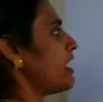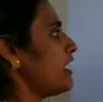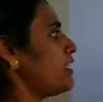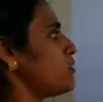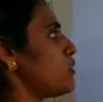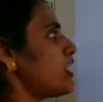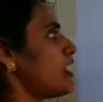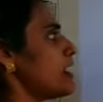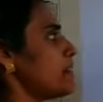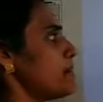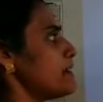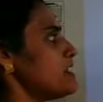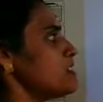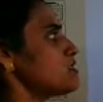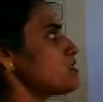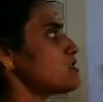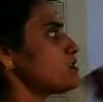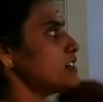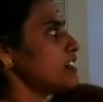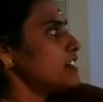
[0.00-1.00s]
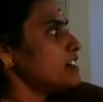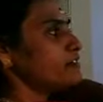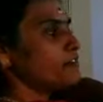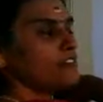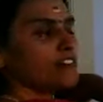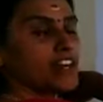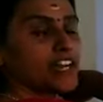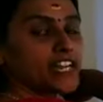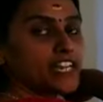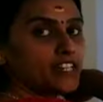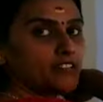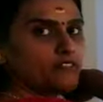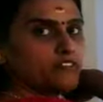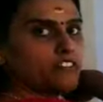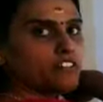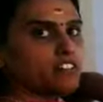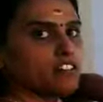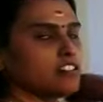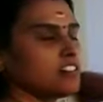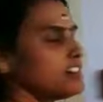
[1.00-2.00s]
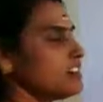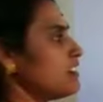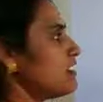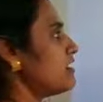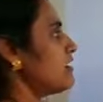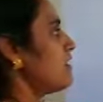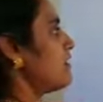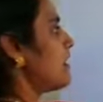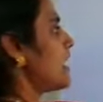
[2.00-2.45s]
And what happens to the 5?